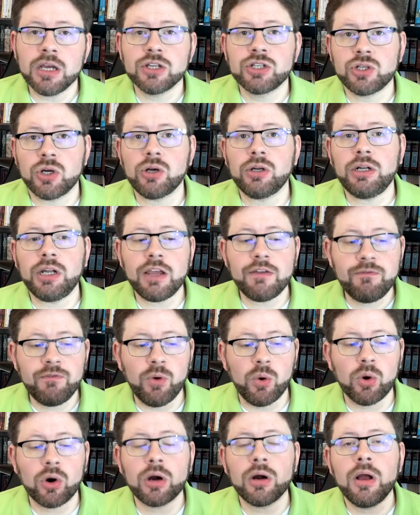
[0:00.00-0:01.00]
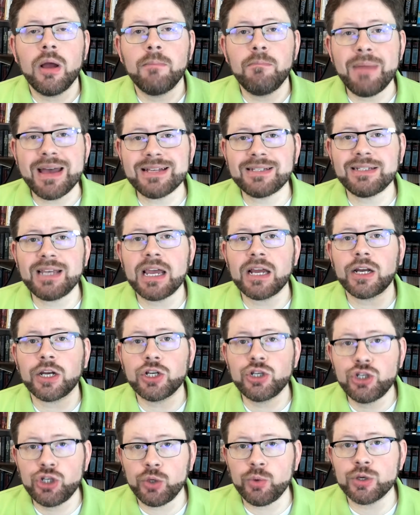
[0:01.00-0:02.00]
certainly for Messianic
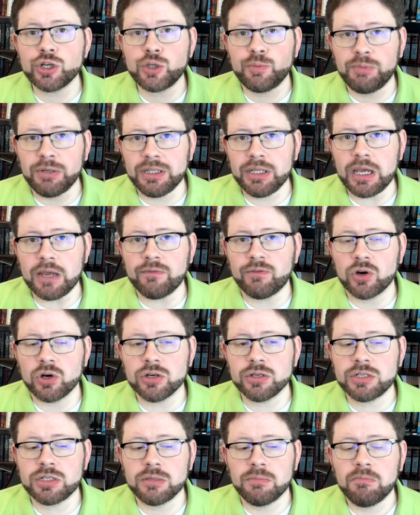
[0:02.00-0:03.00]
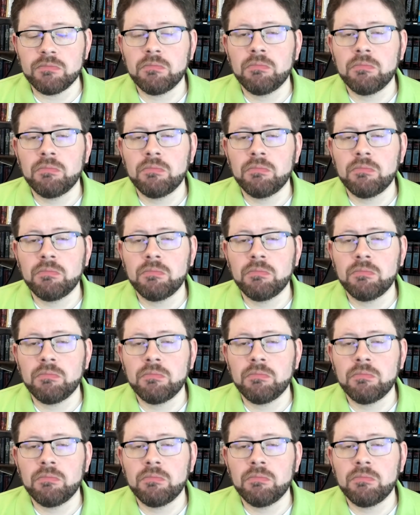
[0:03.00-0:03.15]
Jewish believers,